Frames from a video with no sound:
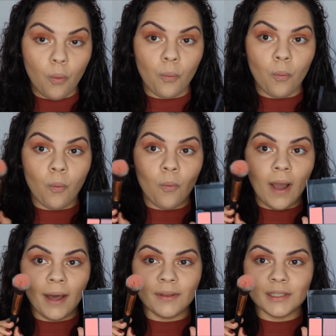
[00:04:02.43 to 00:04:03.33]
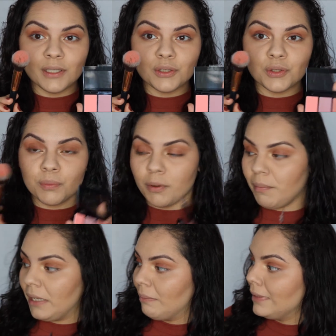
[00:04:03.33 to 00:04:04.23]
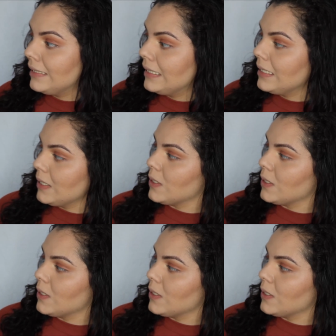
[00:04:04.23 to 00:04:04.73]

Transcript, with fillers: wow, these are super pigmented,